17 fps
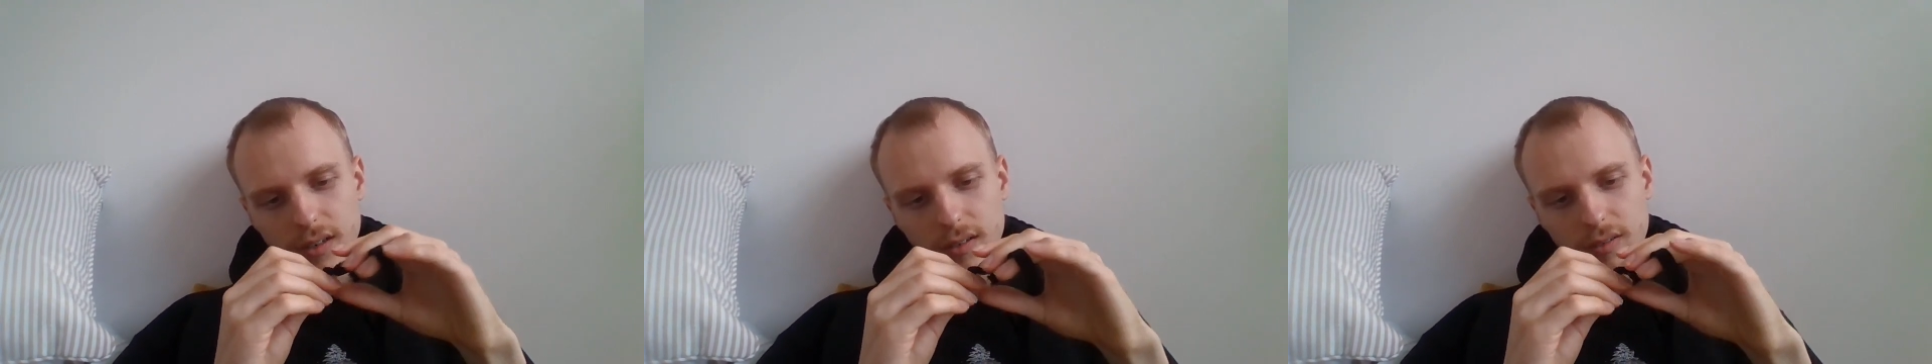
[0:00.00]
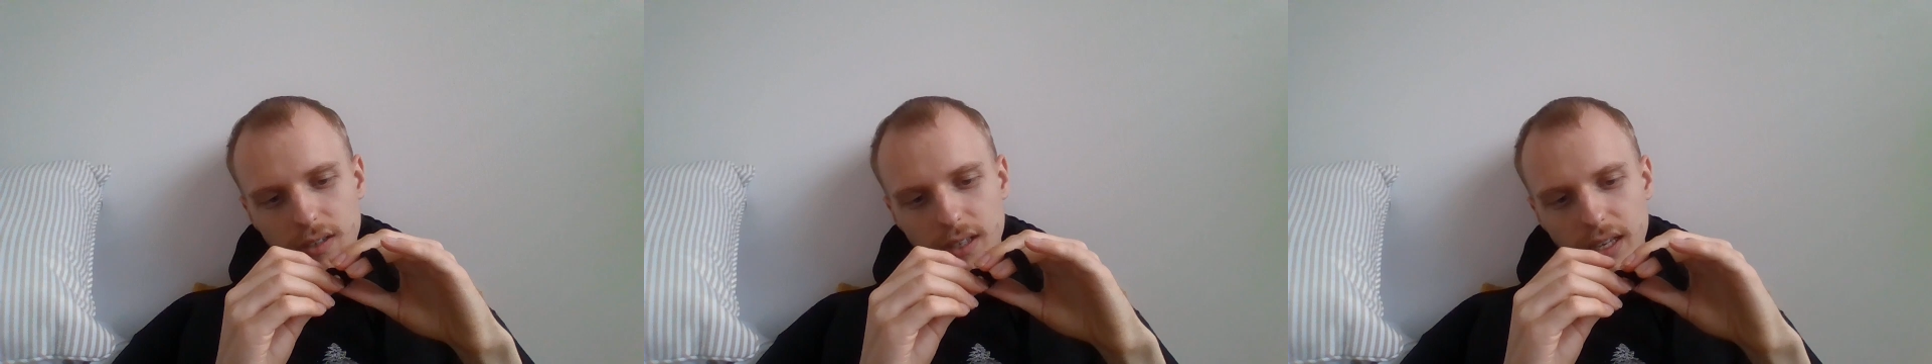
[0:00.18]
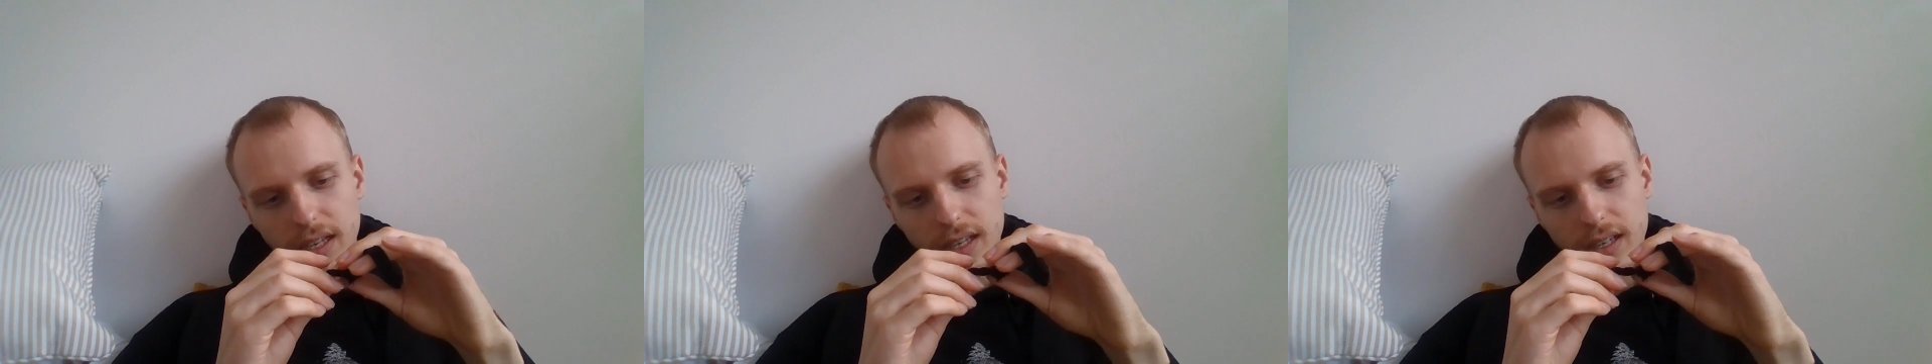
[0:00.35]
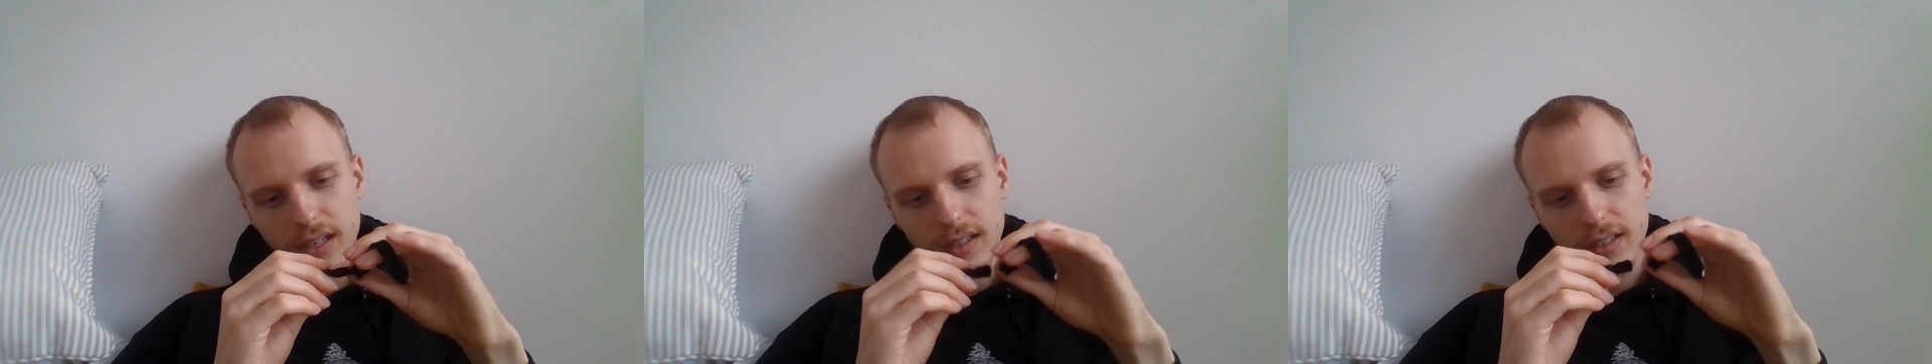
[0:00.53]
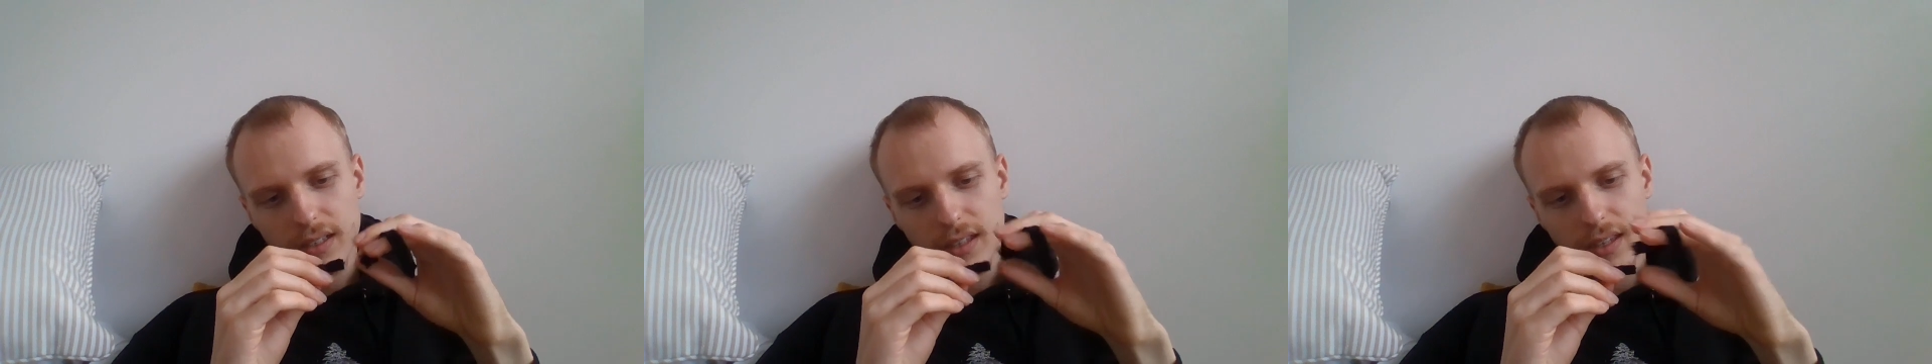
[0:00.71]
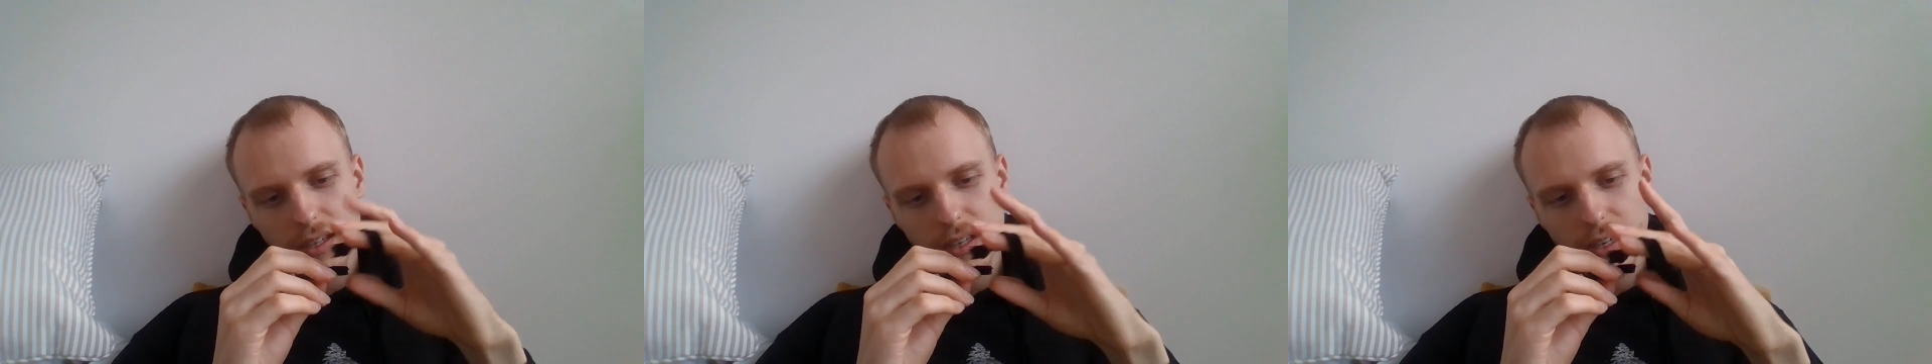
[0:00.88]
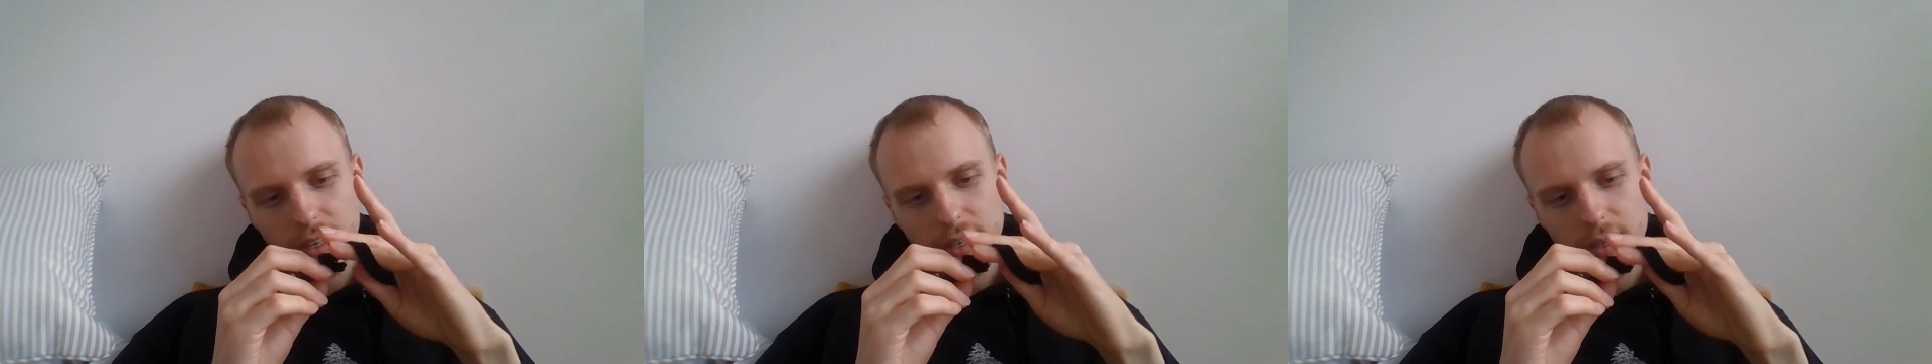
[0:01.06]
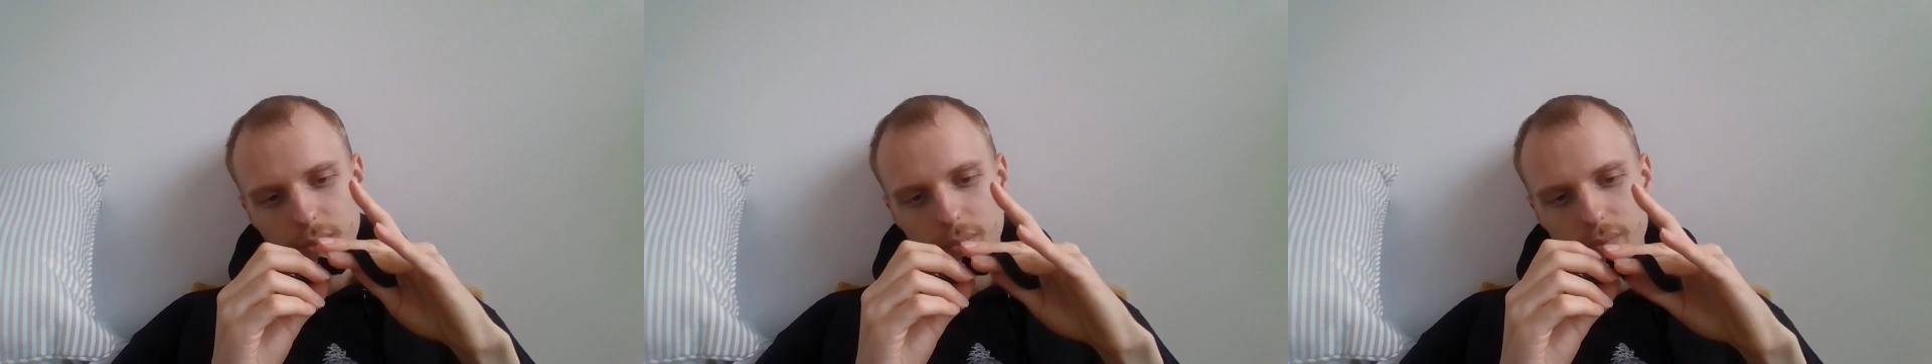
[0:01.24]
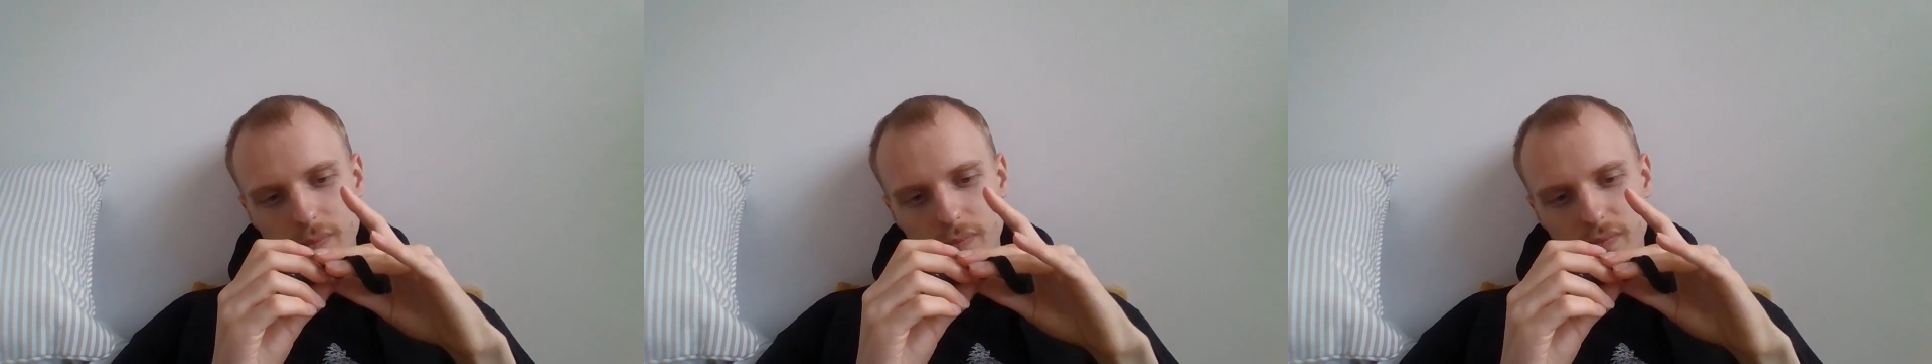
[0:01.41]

Okay, they